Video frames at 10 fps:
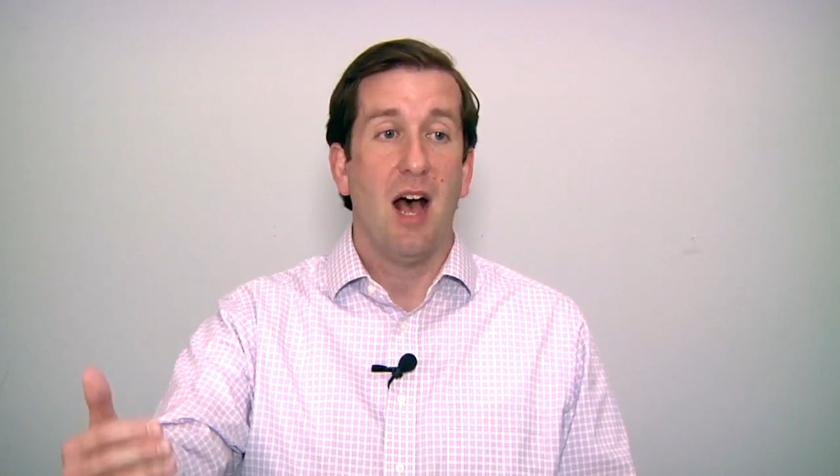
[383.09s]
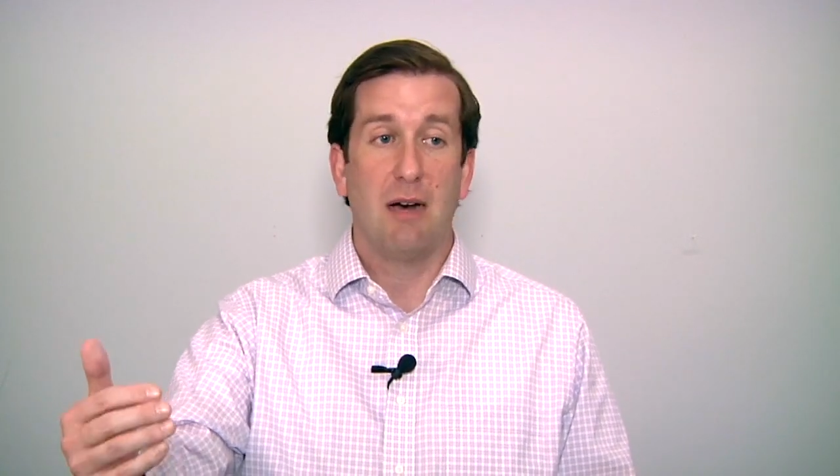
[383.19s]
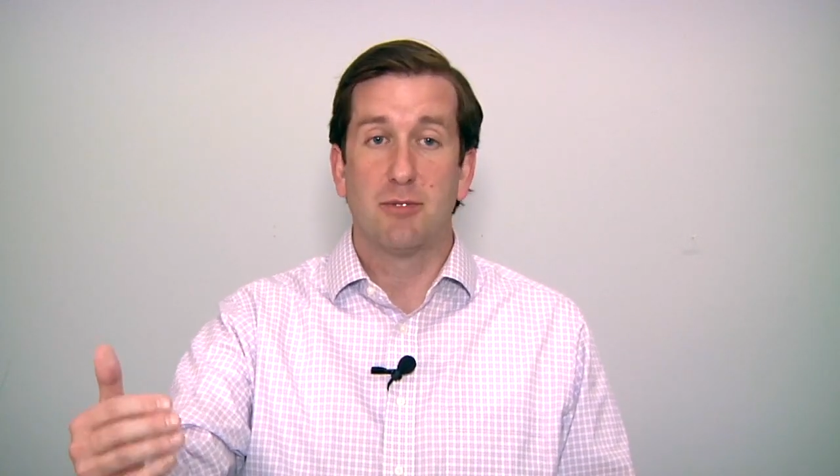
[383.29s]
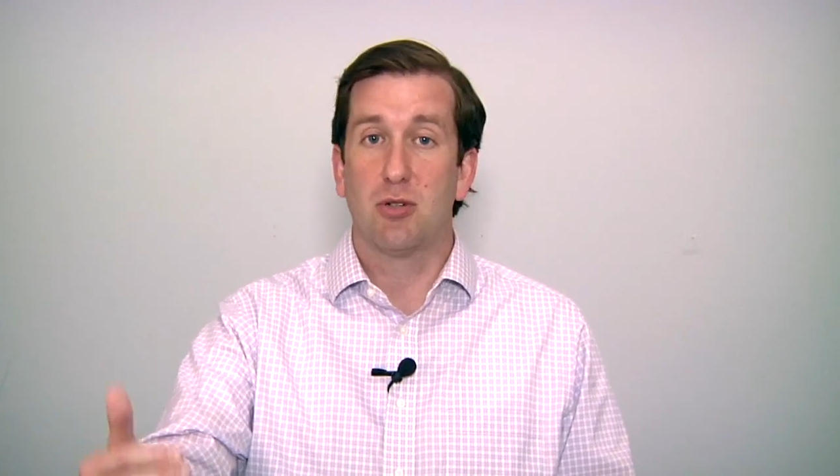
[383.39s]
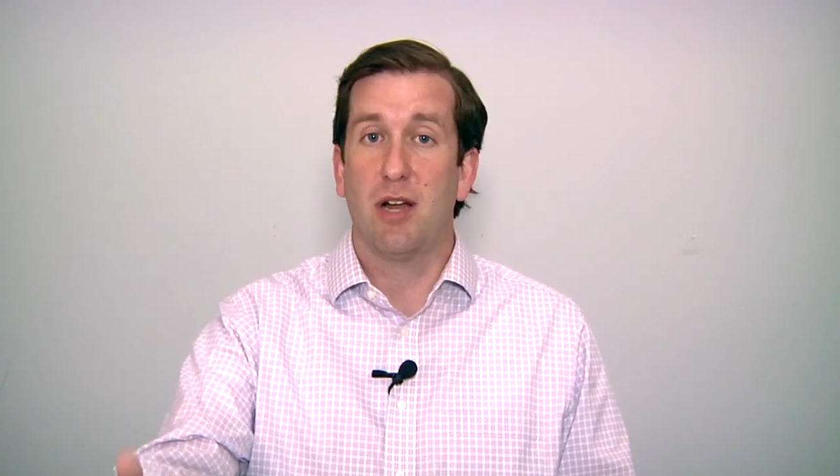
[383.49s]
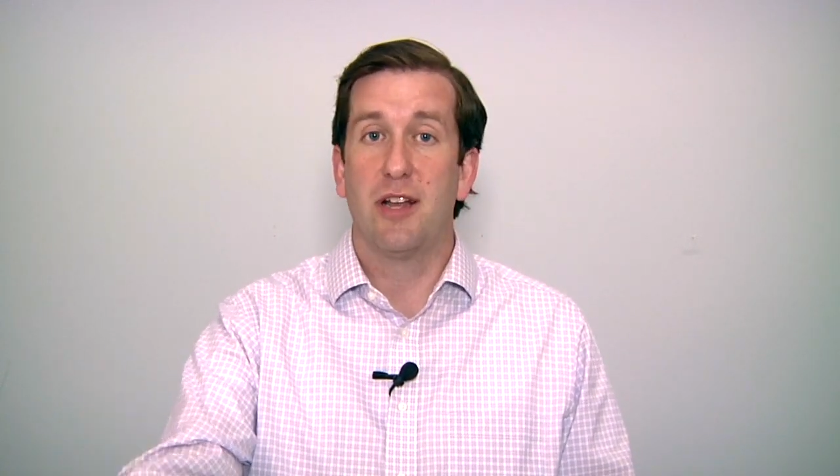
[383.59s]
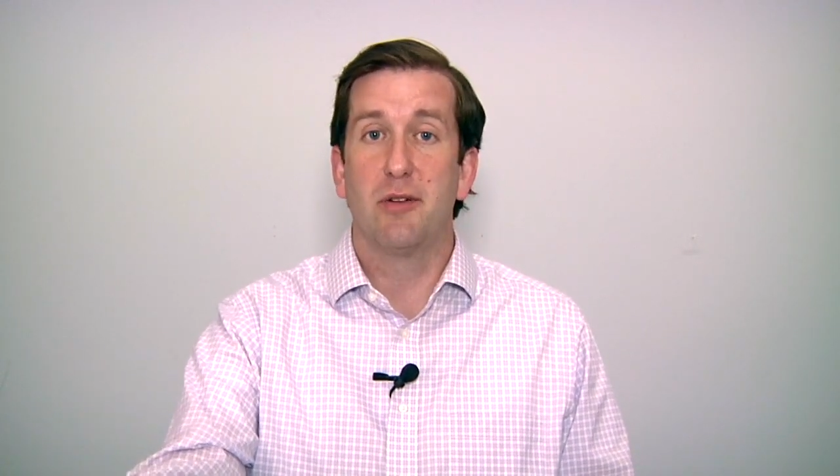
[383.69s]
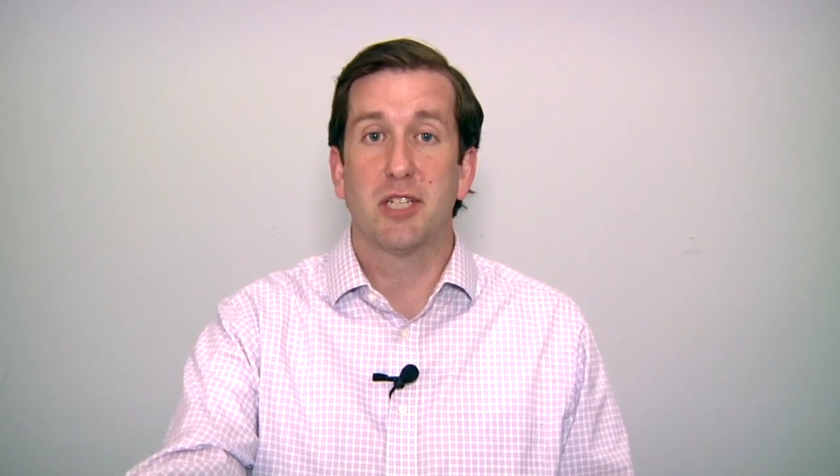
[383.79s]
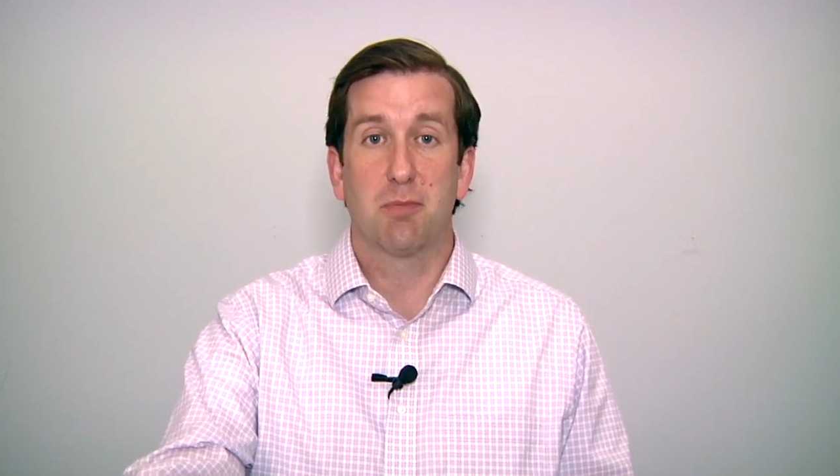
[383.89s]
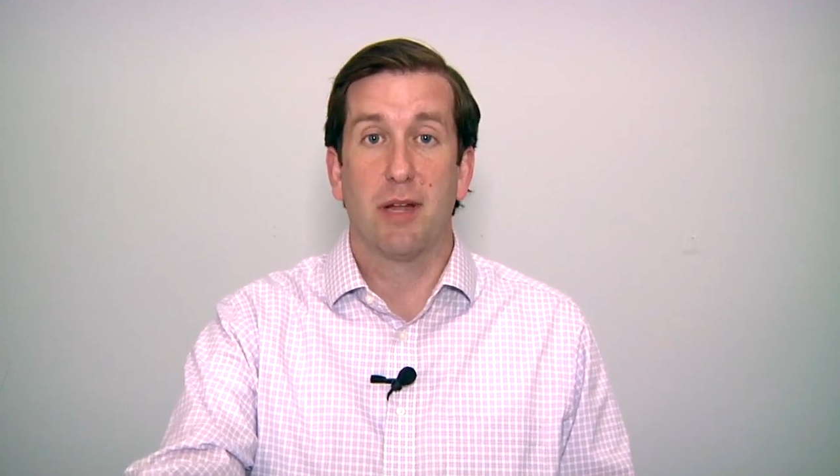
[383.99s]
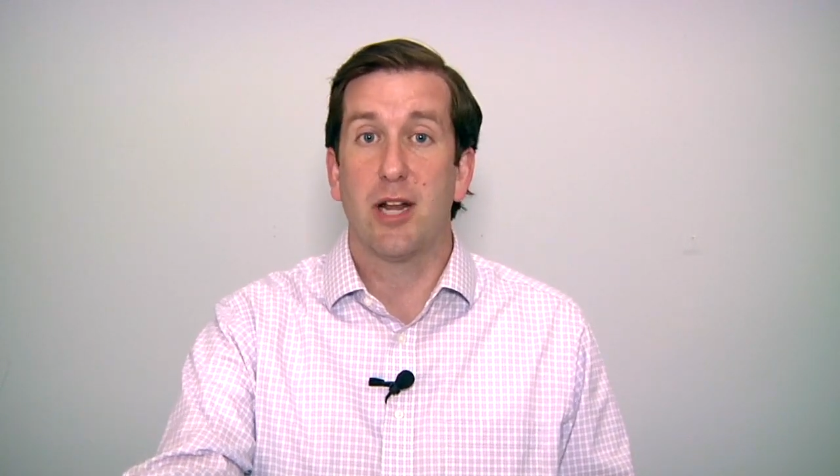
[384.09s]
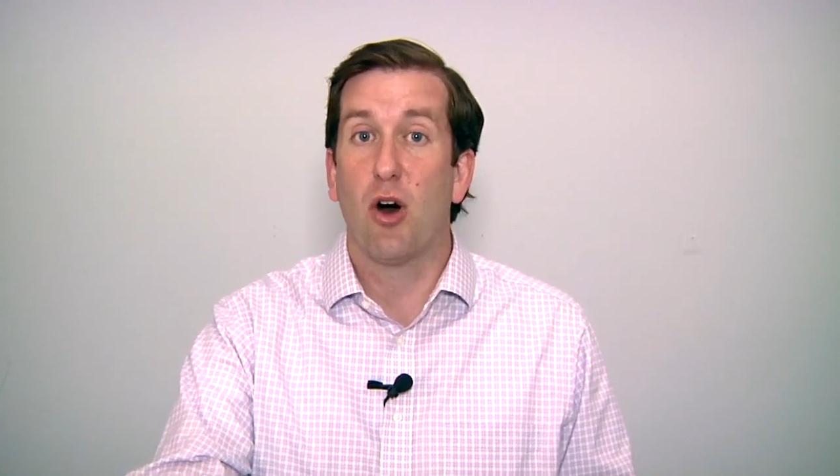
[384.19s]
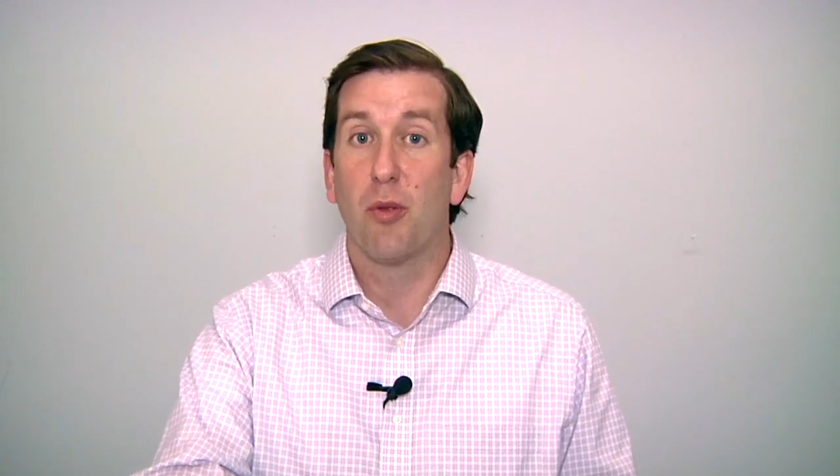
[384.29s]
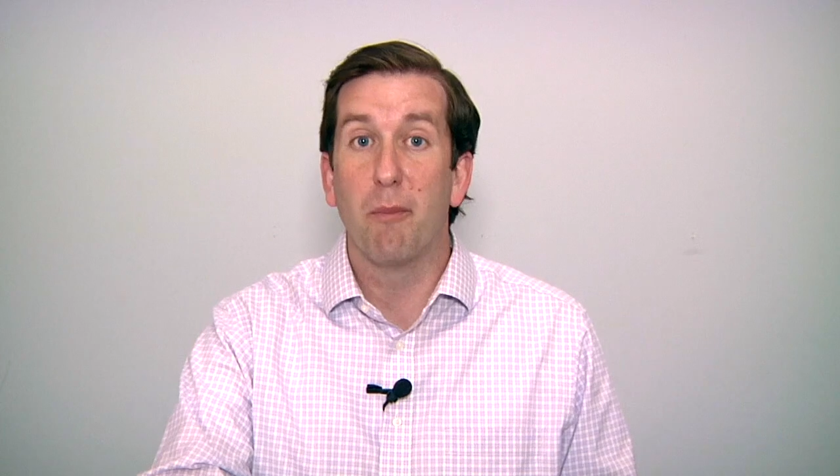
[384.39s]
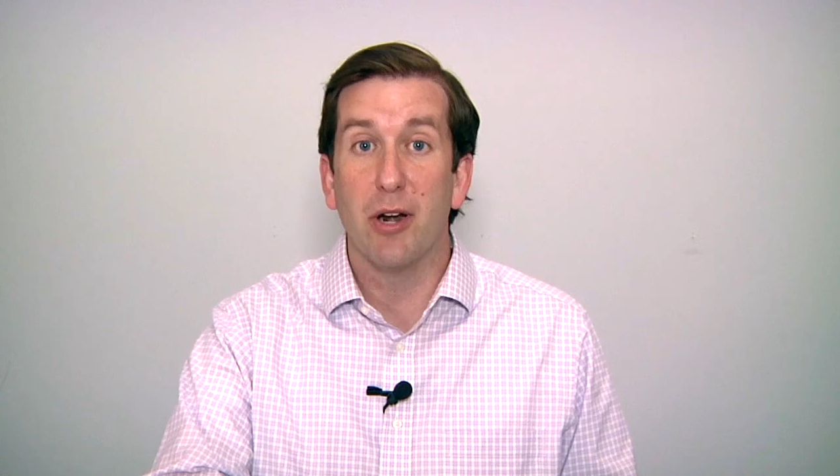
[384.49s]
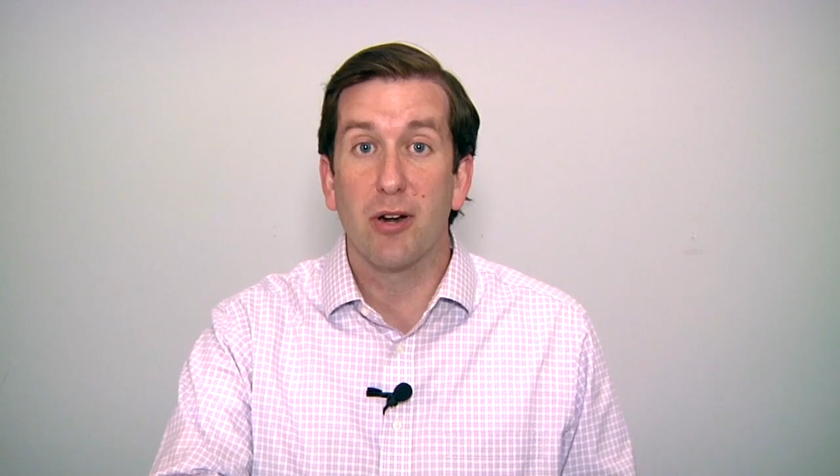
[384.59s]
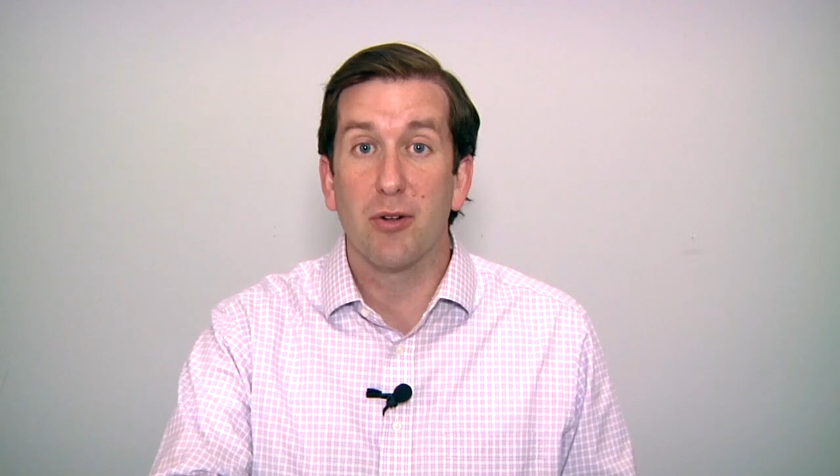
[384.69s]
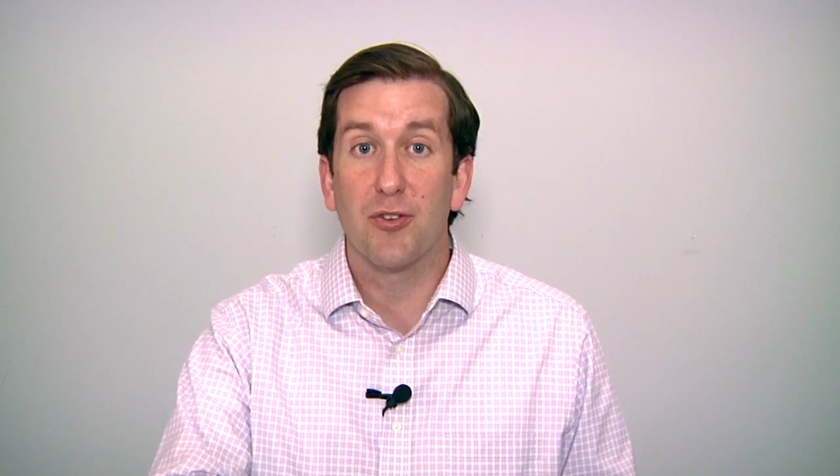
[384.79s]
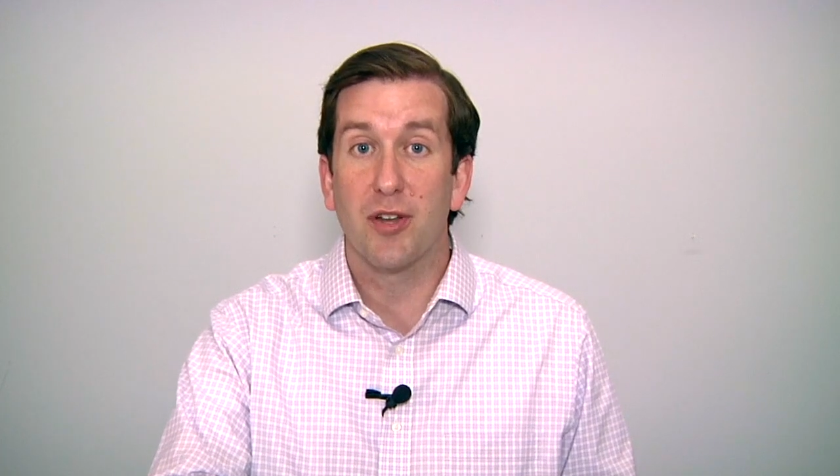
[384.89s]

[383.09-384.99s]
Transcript: I'm trying to explain all the miracles